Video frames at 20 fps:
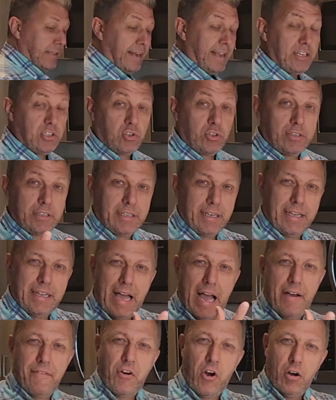electric
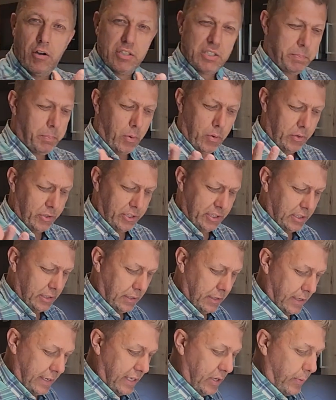have hot spots.
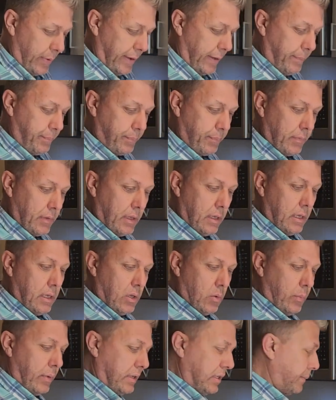Anyway,
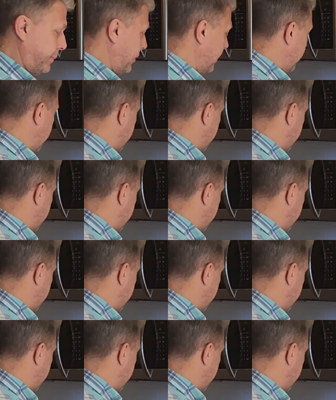we're going to put